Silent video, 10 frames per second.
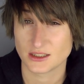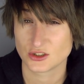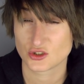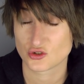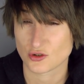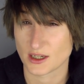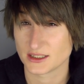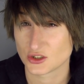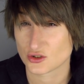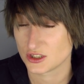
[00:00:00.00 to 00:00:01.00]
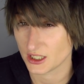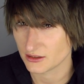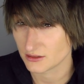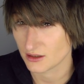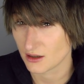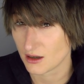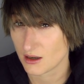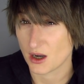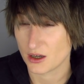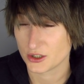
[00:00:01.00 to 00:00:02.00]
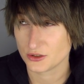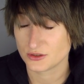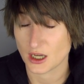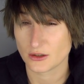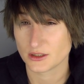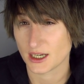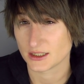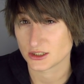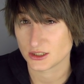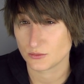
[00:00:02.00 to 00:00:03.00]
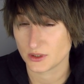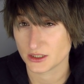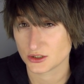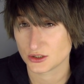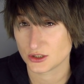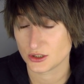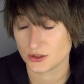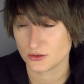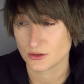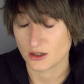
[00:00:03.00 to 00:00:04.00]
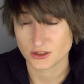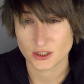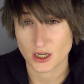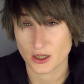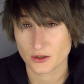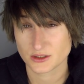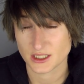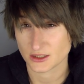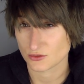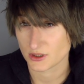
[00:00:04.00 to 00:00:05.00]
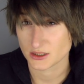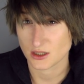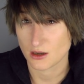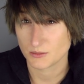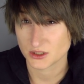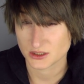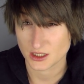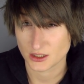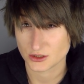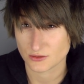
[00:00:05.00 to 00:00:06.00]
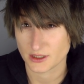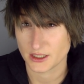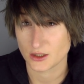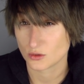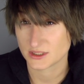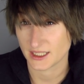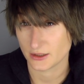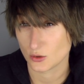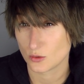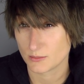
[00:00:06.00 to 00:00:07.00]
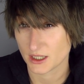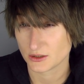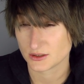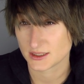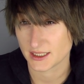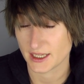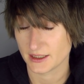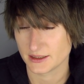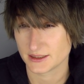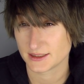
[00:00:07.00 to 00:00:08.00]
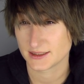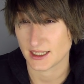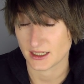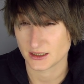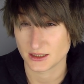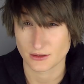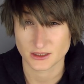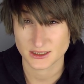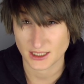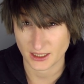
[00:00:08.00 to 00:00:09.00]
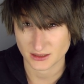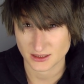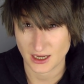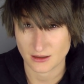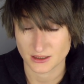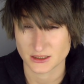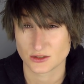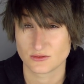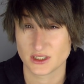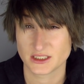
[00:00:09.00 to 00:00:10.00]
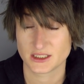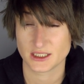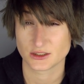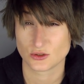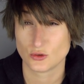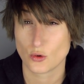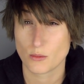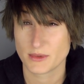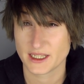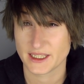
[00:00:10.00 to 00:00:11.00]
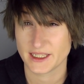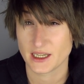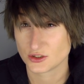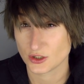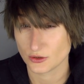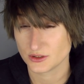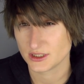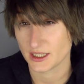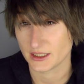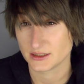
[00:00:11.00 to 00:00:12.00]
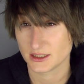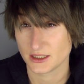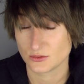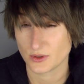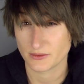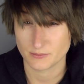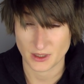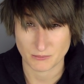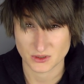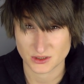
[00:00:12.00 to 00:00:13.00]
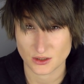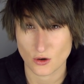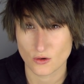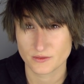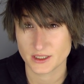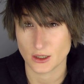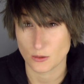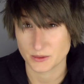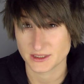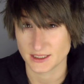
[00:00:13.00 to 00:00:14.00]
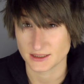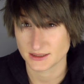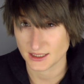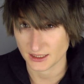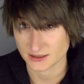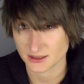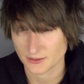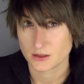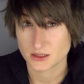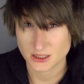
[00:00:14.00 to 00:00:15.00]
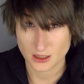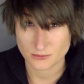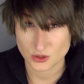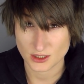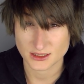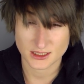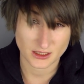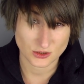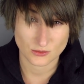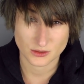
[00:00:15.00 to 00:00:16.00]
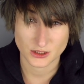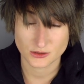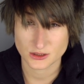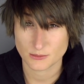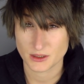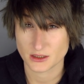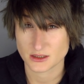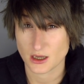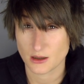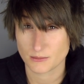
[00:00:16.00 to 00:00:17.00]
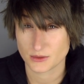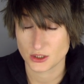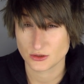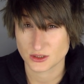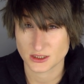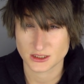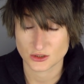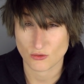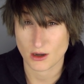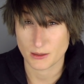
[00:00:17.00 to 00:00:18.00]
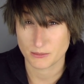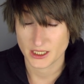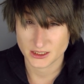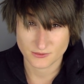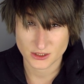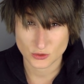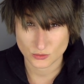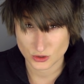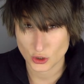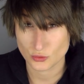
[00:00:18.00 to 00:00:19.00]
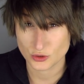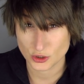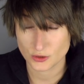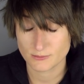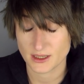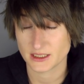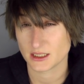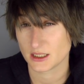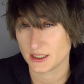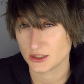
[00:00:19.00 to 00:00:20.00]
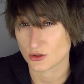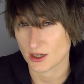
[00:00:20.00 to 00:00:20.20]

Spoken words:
as transgender but who don't actually wish to undergo sex reassignment surgery or take hormones to get the secondary sex characteristics normally associated with members of the opposite sex. The term transsexual used to be a term used to describe individuals who do medically